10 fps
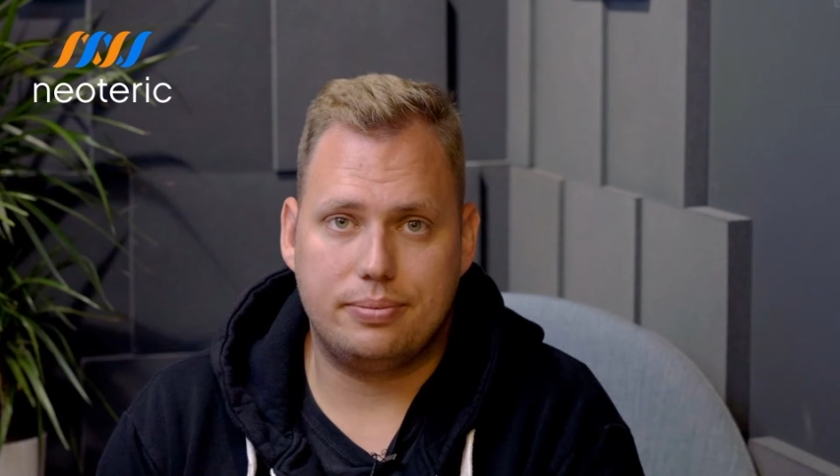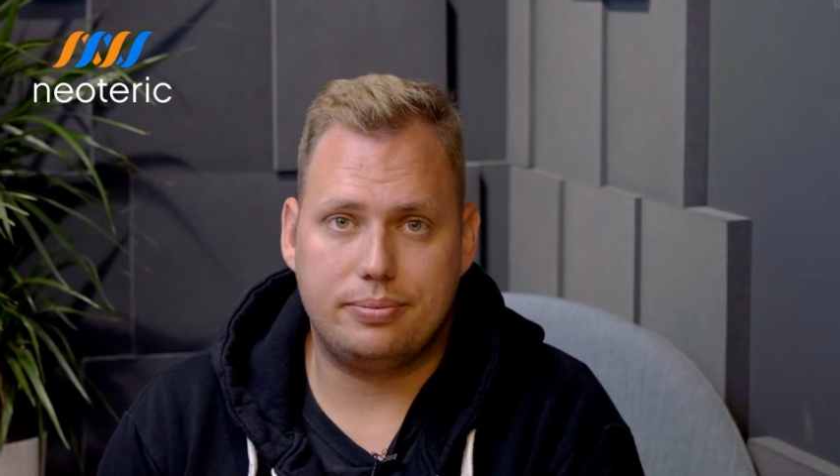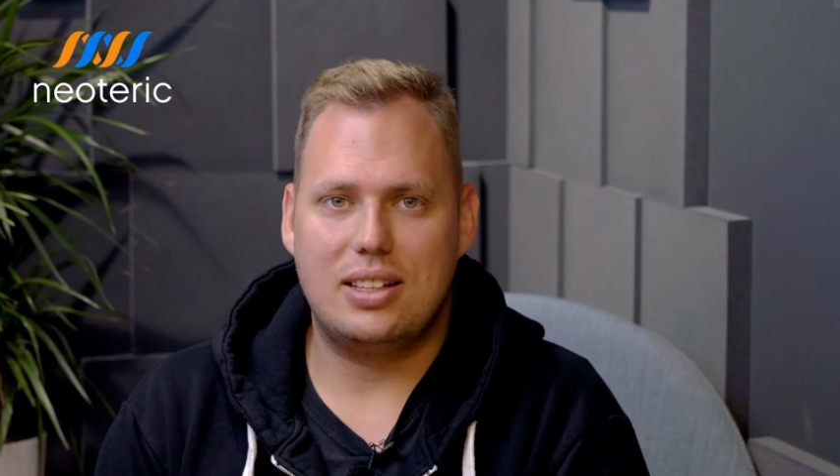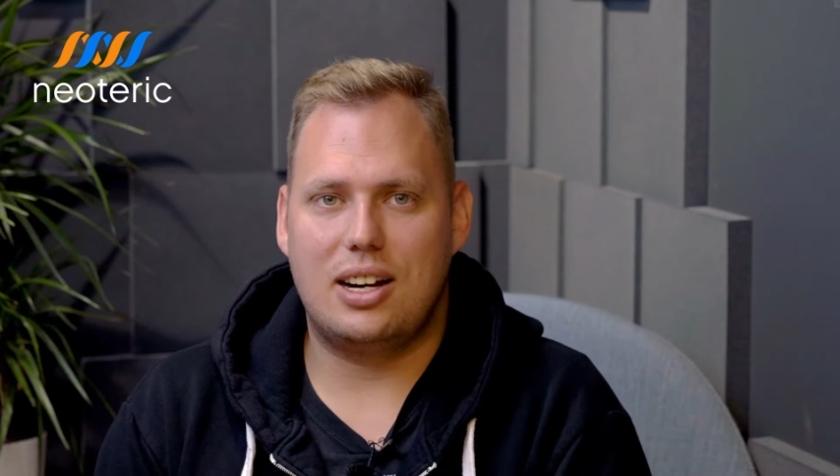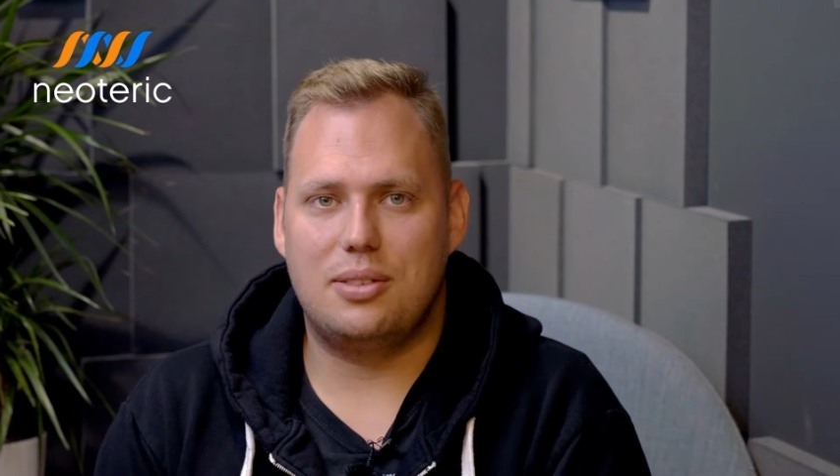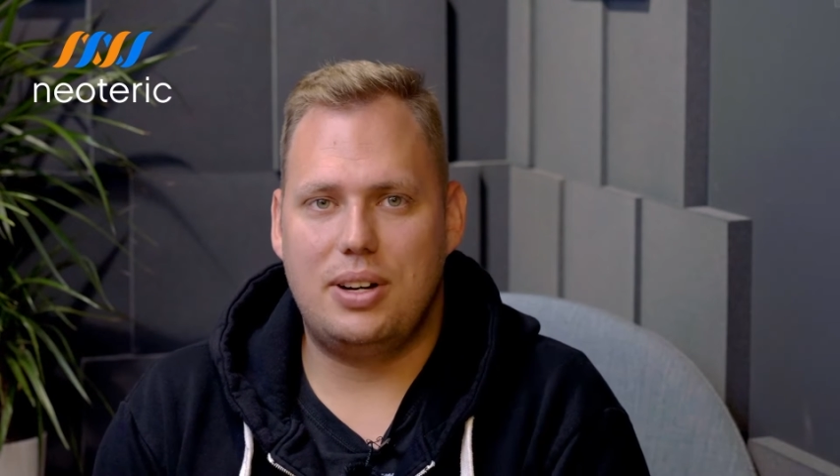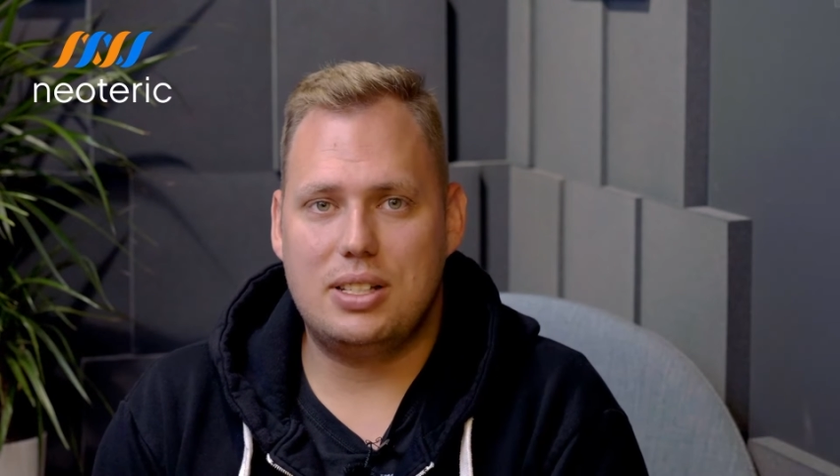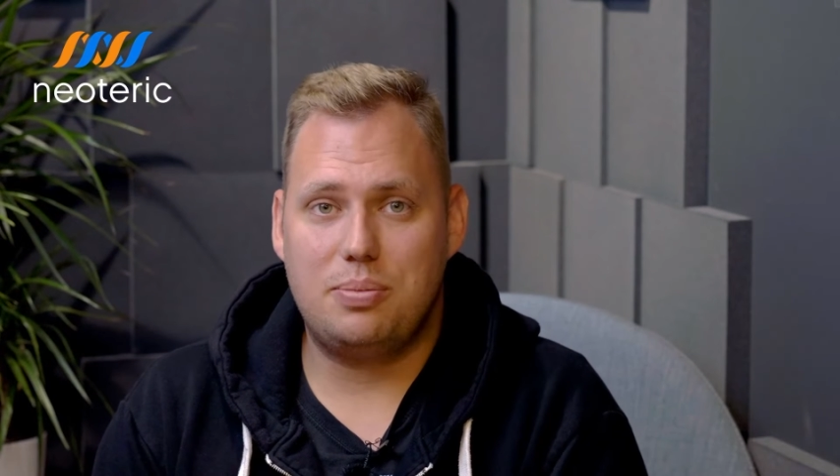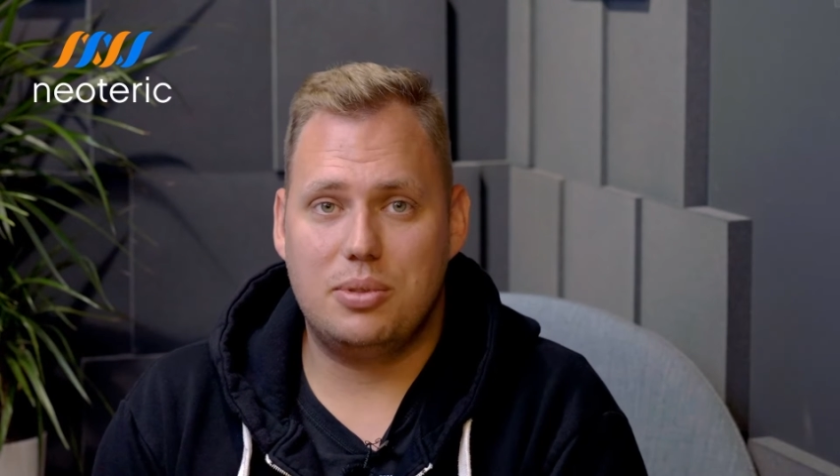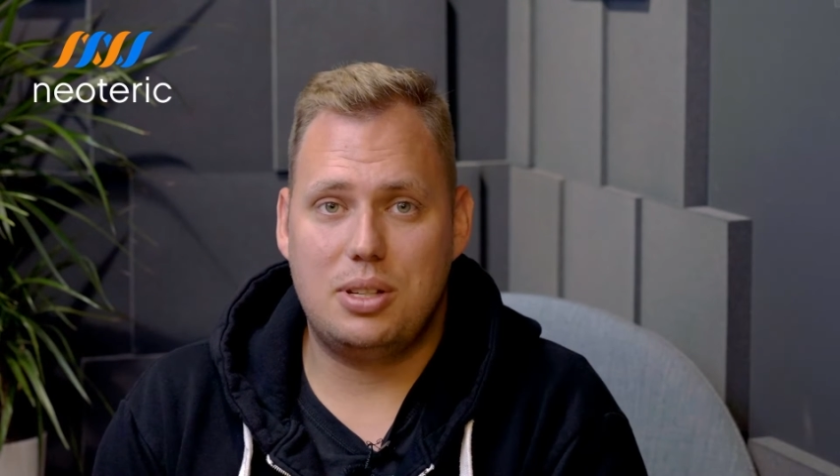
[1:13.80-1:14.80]
There are
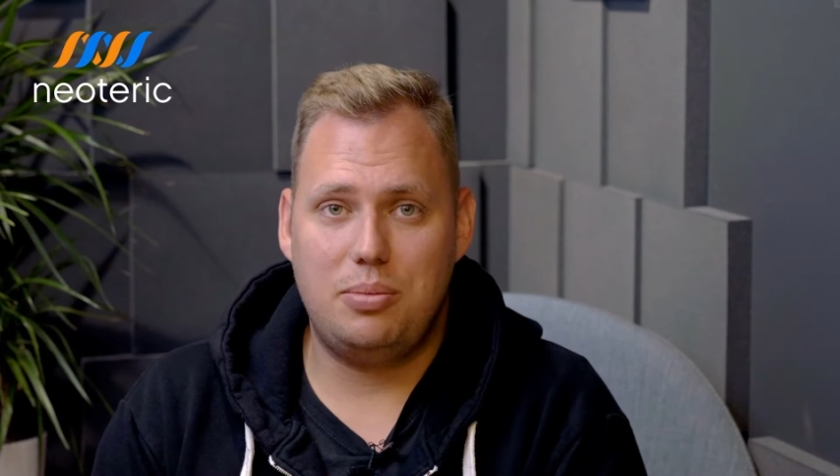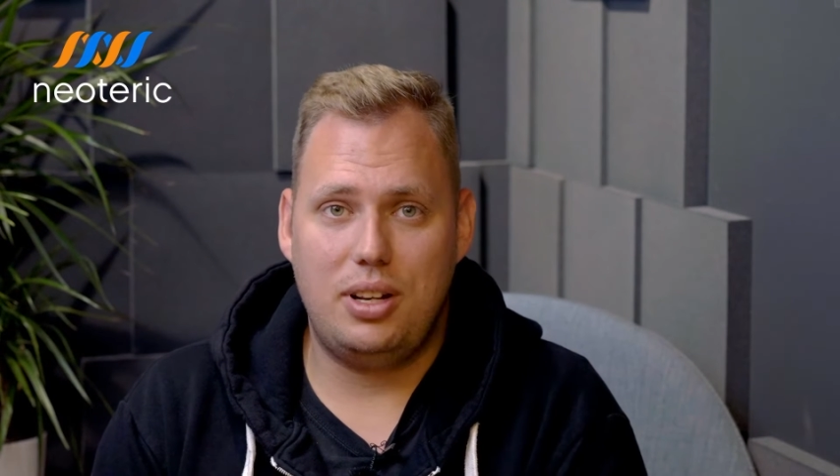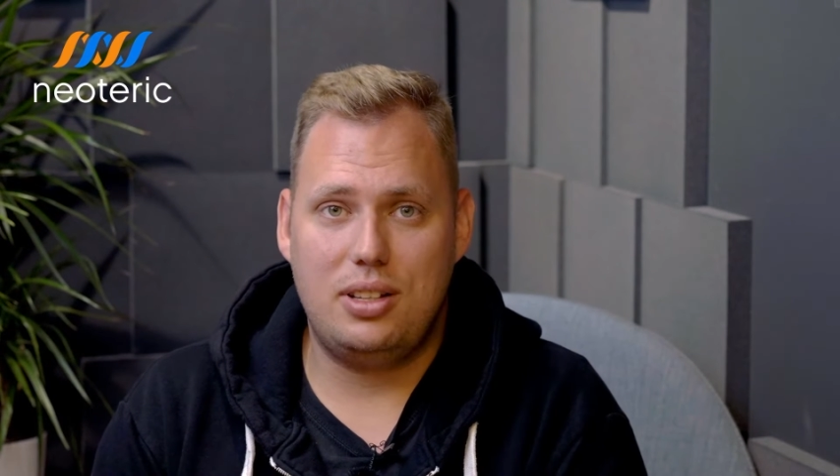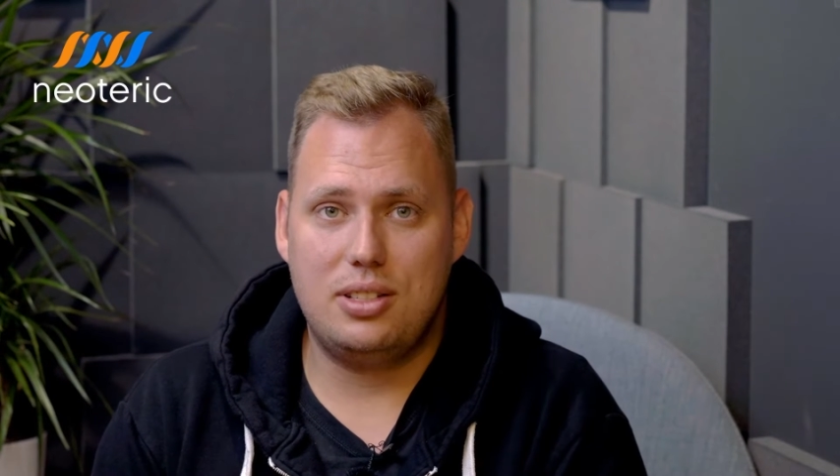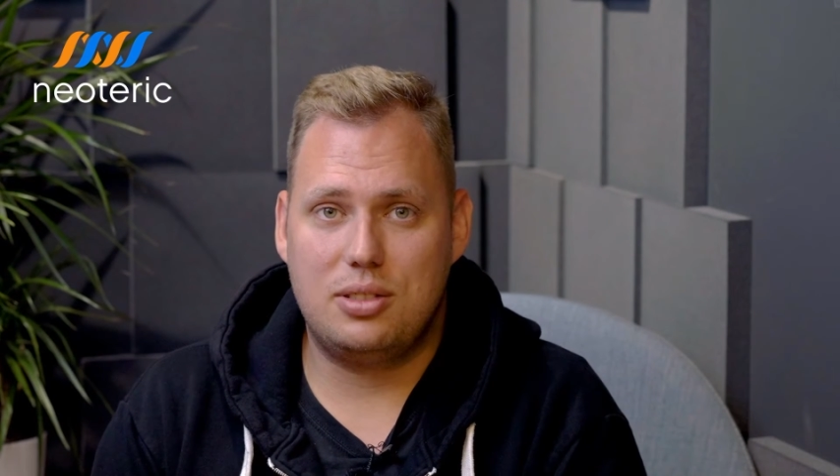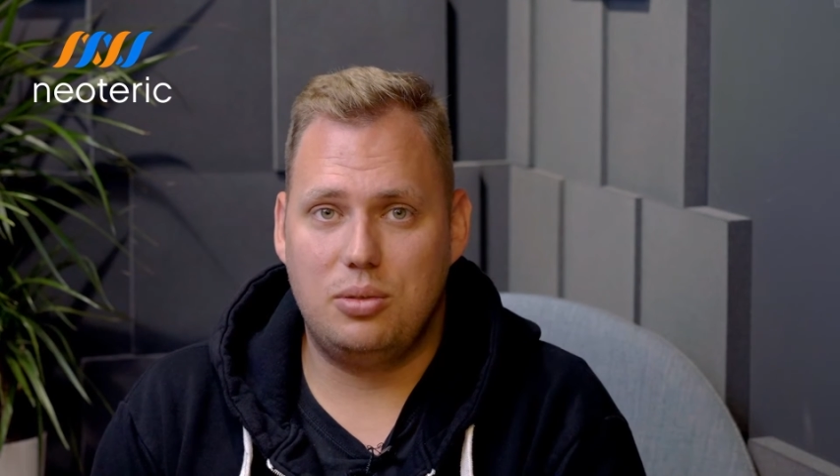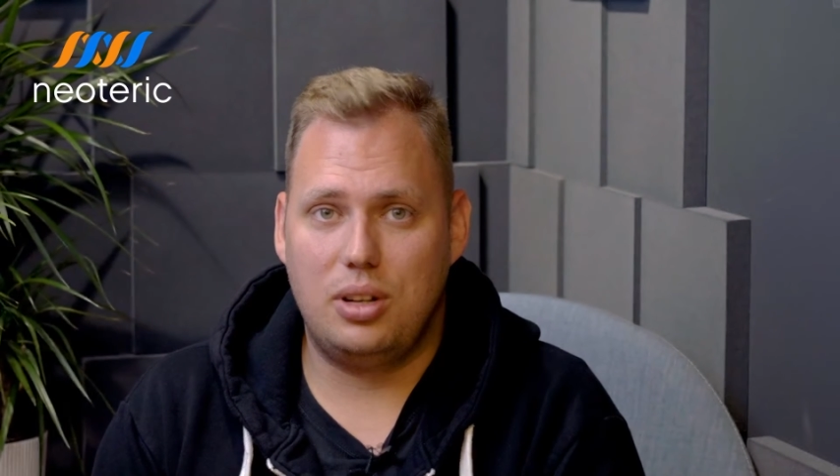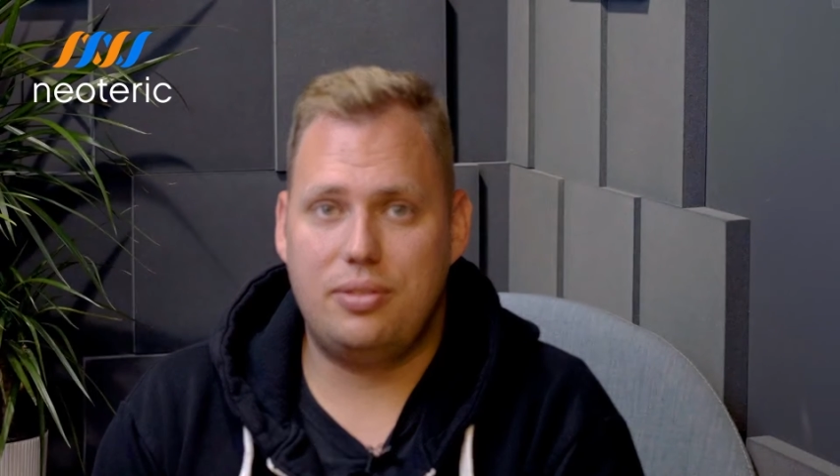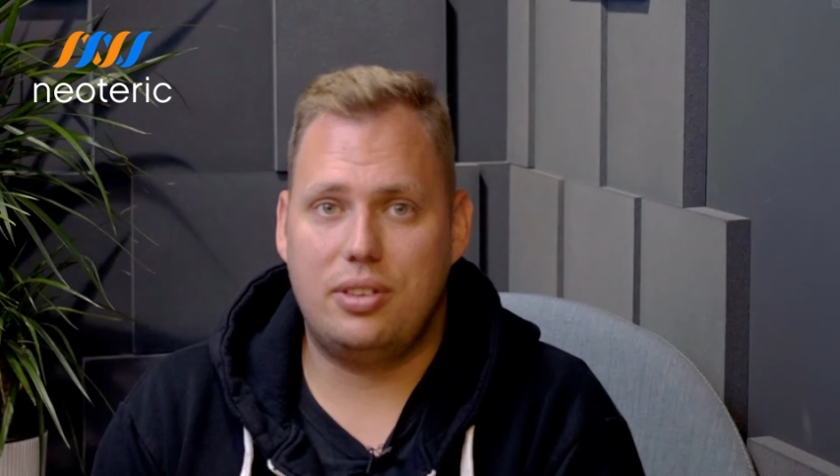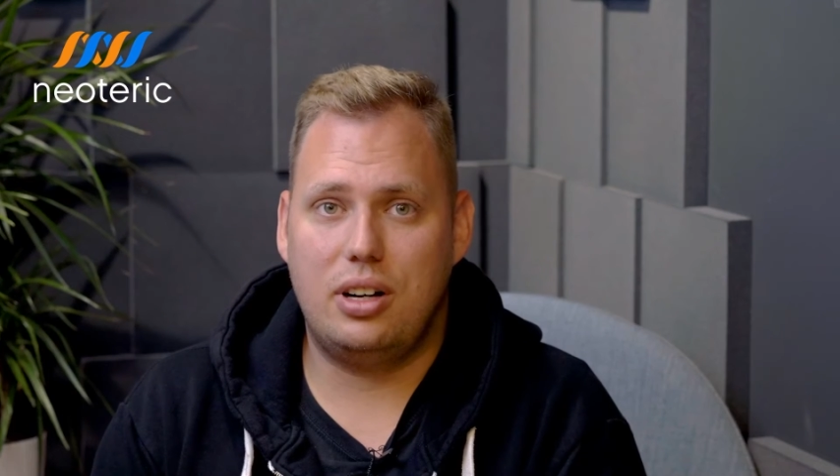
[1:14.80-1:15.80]
vast possibilities to
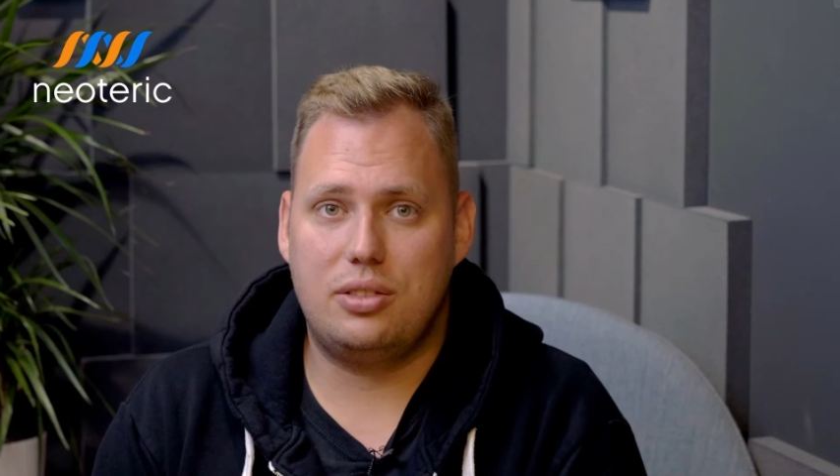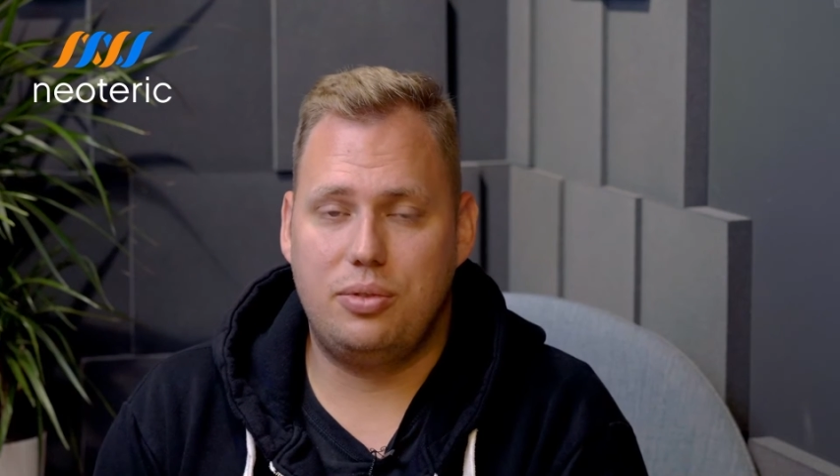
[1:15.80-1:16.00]
leverage